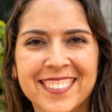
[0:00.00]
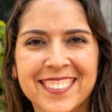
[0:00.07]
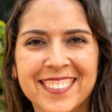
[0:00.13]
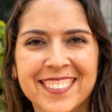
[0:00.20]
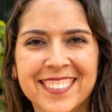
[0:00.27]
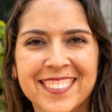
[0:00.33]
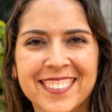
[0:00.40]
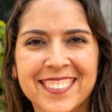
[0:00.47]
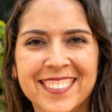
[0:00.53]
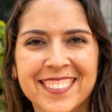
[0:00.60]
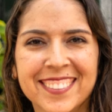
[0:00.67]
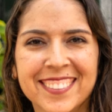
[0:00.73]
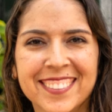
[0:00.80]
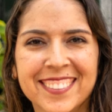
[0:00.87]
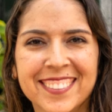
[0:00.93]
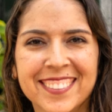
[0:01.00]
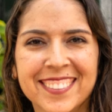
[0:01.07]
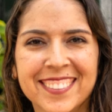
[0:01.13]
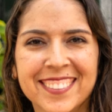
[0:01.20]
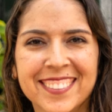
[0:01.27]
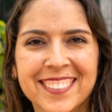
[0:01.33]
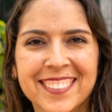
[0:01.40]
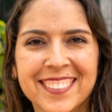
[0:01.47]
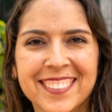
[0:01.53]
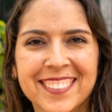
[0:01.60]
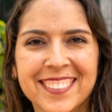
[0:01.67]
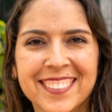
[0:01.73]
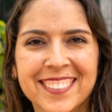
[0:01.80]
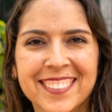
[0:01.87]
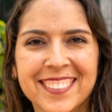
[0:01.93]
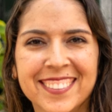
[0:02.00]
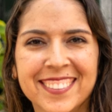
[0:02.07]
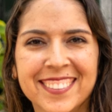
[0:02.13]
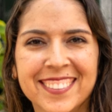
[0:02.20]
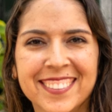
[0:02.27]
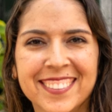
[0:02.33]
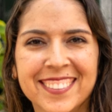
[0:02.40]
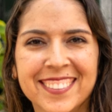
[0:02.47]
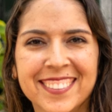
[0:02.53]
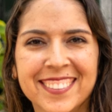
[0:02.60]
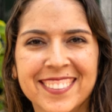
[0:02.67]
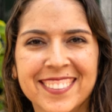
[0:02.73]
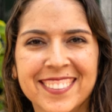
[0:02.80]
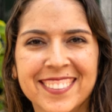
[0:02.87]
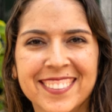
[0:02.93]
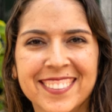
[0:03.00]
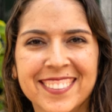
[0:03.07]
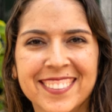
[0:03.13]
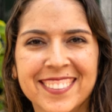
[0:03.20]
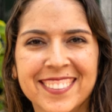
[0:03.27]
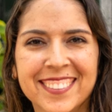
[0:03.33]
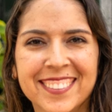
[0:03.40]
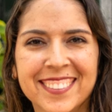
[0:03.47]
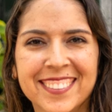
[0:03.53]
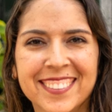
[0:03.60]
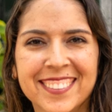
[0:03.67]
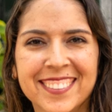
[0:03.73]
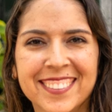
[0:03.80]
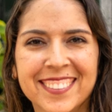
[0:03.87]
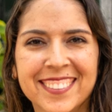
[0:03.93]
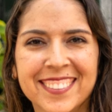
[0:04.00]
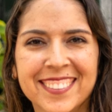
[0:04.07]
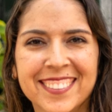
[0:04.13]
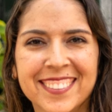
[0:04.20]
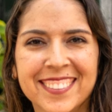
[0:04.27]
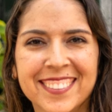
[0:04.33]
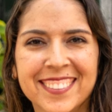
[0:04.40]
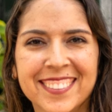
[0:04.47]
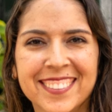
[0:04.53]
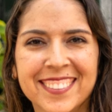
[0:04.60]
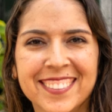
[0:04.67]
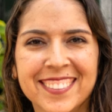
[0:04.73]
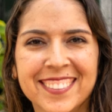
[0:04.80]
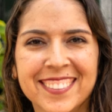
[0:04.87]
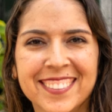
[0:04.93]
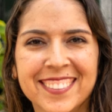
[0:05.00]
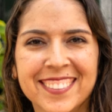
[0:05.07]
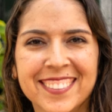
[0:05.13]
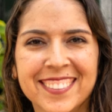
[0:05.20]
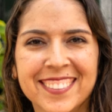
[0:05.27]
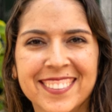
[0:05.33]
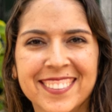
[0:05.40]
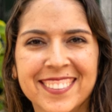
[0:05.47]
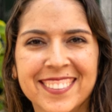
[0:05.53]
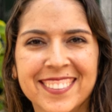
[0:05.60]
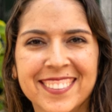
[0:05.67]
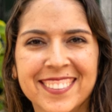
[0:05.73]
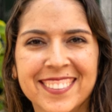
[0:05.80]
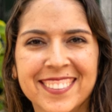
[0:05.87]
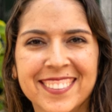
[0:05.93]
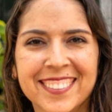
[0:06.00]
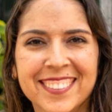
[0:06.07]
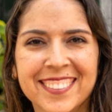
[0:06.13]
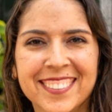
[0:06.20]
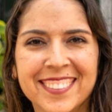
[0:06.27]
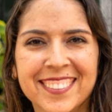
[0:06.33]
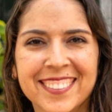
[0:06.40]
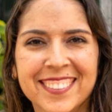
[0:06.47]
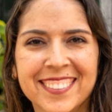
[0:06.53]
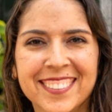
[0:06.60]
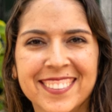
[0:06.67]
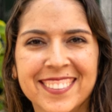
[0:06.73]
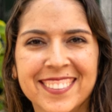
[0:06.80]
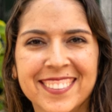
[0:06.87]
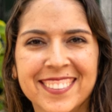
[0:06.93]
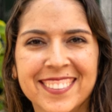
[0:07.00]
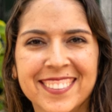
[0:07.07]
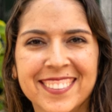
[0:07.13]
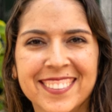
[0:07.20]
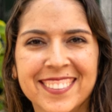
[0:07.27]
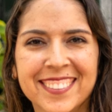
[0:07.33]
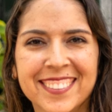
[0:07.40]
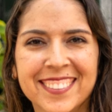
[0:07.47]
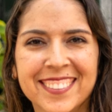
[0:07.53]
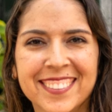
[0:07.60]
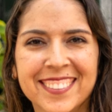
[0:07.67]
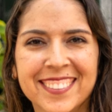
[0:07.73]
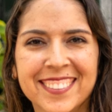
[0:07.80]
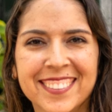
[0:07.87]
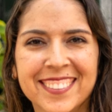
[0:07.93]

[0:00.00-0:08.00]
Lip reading: [no speech]